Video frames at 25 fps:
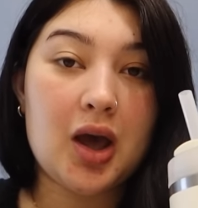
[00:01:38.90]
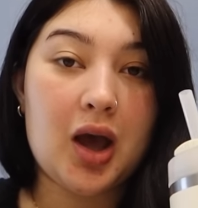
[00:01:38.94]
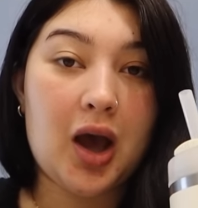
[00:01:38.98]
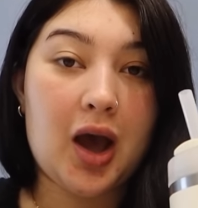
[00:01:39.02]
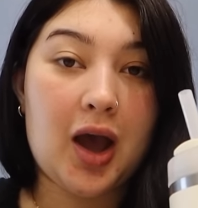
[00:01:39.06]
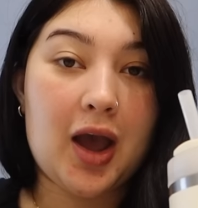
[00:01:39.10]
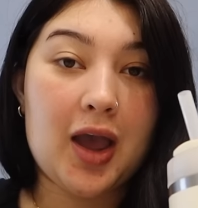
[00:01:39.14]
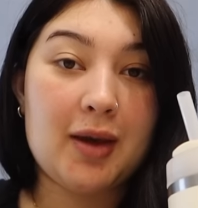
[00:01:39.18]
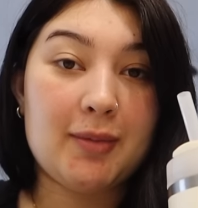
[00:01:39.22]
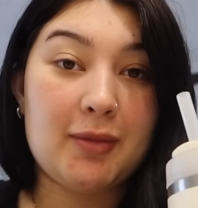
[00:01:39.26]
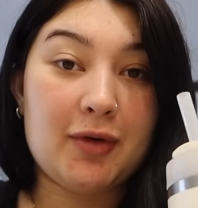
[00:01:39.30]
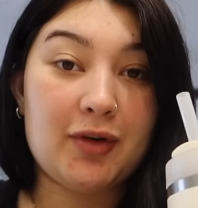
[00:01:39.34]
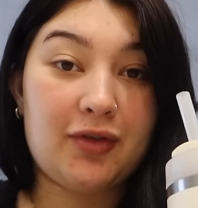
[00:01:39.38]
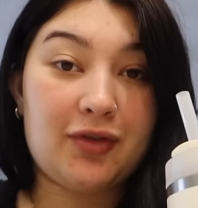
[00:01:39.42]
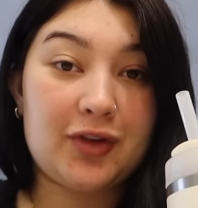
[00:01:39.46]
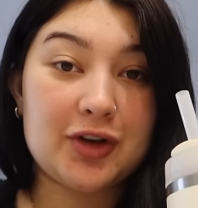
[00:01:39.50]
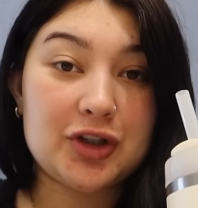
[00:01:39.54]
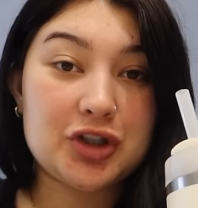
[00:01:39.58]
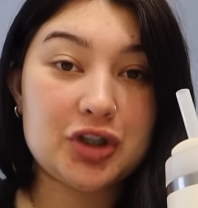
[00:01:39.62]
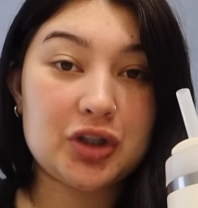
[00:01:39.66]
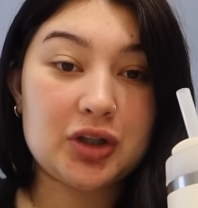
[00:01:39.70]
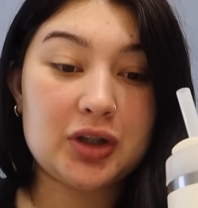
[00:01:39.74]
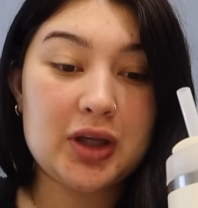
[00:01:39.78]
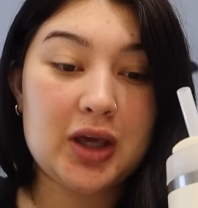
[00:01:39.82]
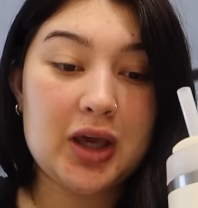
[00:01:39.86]
I am
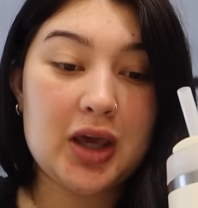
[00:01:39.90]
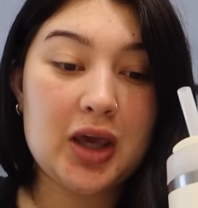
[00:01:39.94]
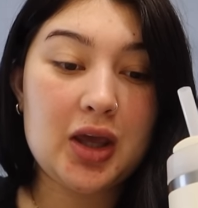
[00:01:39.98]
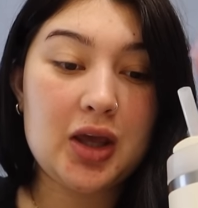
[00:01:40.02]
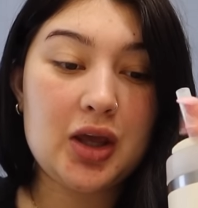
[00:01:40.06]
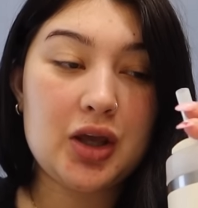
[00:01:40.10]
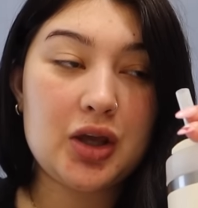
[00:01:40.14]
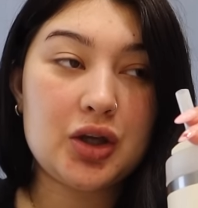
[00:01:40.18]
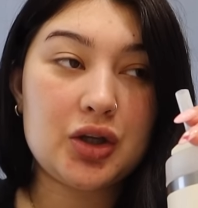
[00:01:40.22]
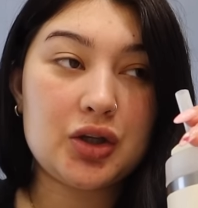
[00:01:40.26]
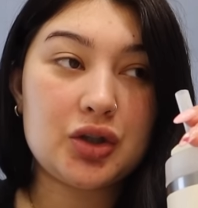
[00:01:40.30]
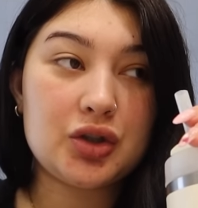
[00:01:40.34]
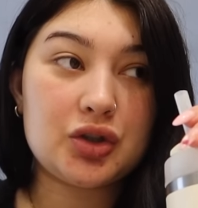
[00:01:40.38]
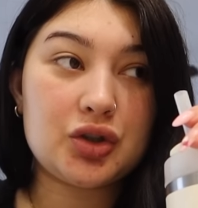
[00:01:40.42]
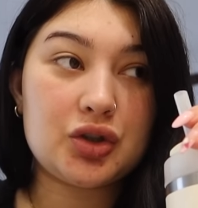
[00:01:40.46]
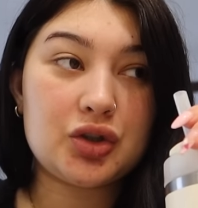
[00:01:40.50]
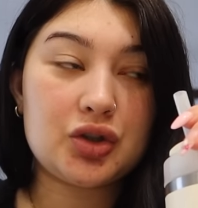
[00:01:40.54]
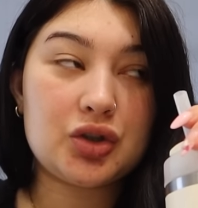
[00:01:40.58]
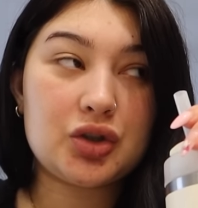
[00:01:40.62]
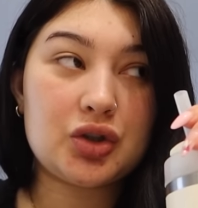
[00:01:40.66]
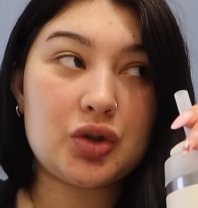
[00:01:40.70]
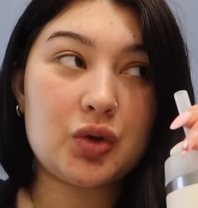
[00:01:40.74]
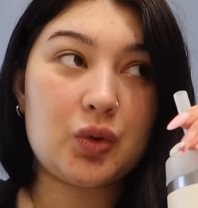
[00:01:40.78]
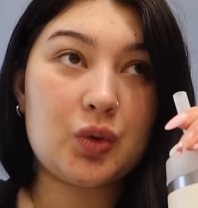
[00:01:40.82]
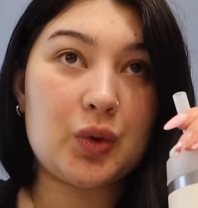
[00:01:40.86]
officially
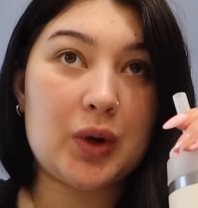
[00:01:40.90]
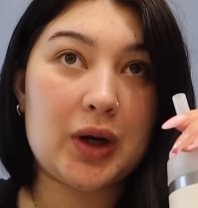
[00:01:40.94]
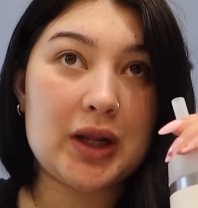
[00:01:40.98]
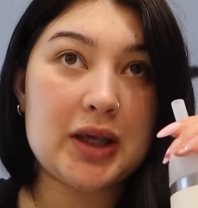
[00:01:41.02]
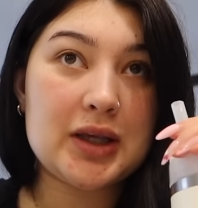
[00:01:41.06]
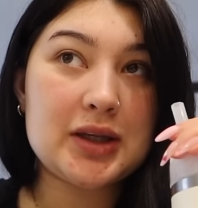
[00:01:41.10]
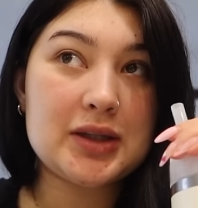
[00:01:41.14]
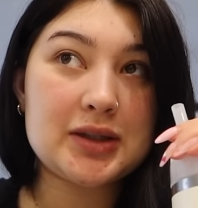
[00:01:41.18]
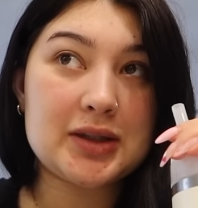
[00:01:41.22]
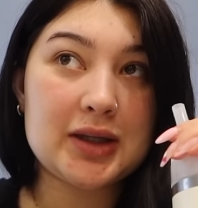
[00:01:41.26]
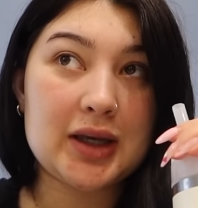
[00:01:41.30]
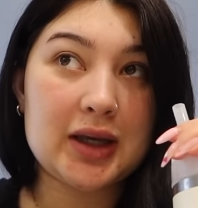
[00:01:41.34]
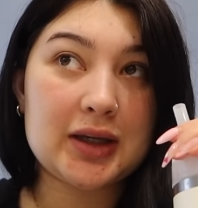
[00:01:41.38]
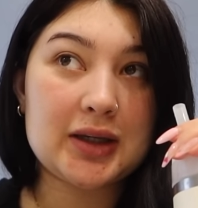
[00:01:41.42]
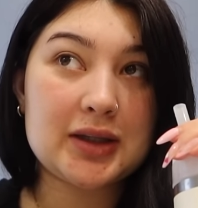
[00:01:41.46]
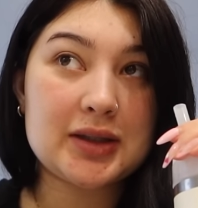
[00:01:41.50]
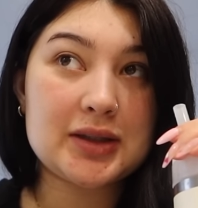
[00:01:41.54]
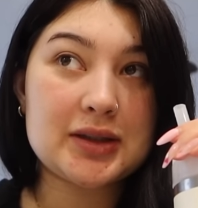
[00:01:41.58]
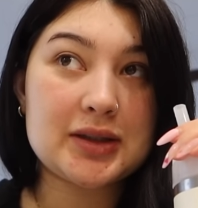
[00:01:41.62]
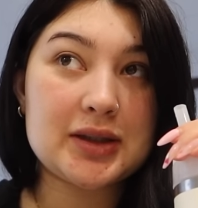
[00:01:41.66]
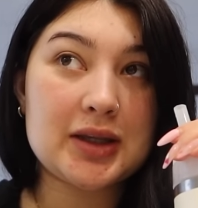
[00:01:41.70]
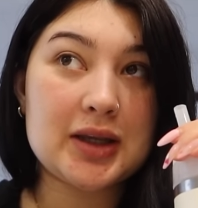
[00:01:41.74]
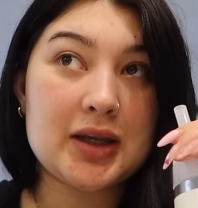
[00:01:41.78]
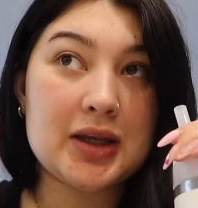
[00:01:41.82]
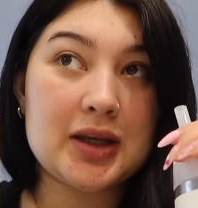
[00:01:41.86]

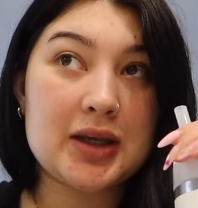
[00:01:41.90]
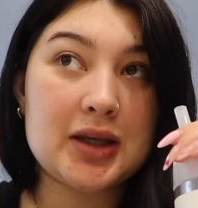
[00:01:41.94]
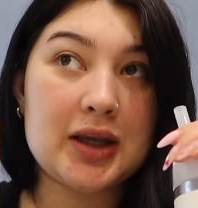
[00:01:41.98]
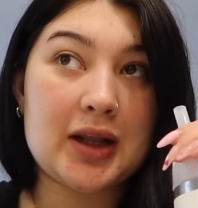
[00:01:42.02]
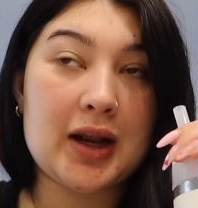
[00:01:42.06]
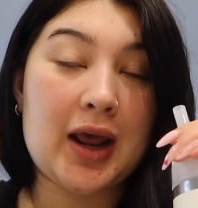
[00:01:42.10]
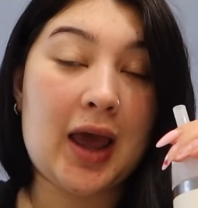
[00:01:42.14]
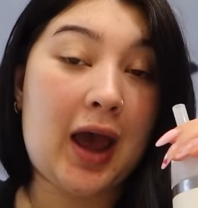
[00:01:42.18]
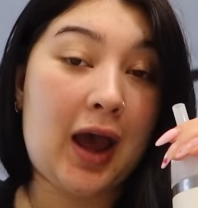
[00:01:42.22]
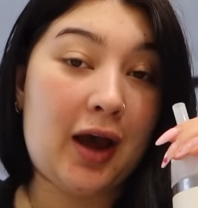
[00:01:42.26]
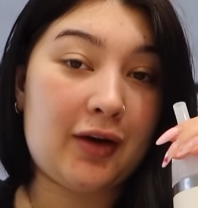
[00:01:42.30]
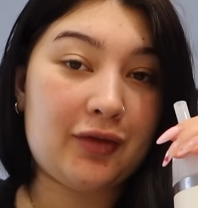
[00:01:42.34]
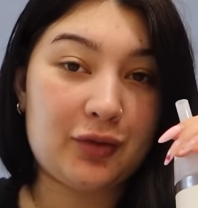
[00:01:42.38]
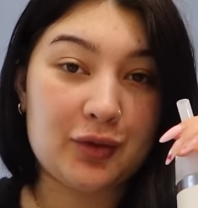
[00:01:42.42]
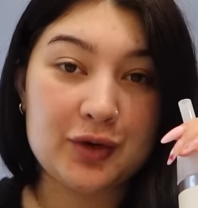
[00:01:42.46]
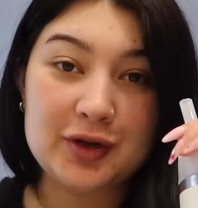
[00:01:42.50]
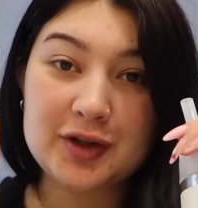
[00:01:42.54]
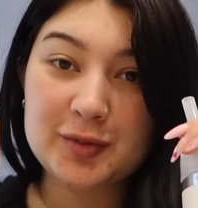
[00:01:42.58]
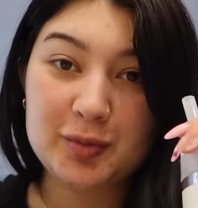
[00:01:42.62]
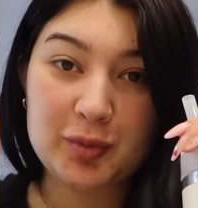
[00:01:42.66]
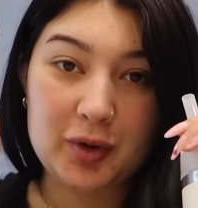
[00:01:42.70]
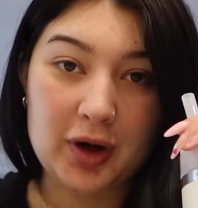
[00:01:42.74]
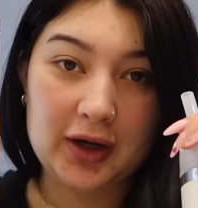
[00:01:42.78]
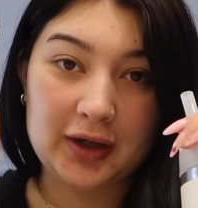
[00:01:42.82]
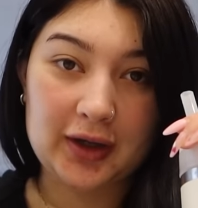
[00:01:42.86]
26 and a half weeks
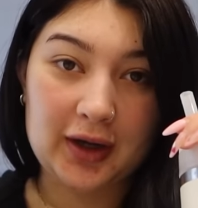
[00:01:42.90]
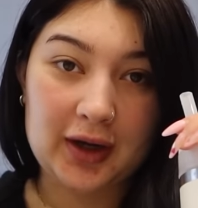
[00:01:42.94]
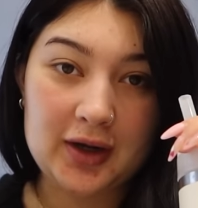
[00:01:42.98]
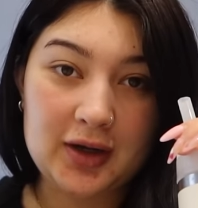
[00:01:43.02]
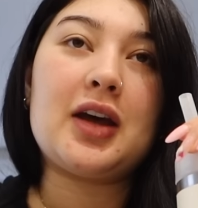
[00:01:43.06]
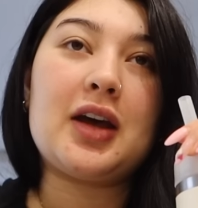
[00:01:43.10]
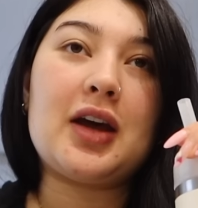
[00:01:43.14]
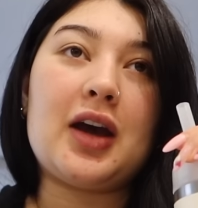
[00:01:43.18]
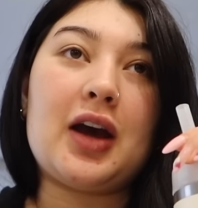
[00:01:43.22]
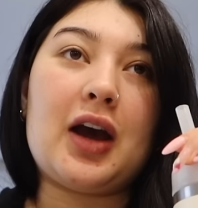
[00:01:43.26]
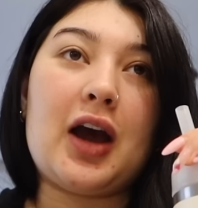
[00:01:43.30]
pregnant.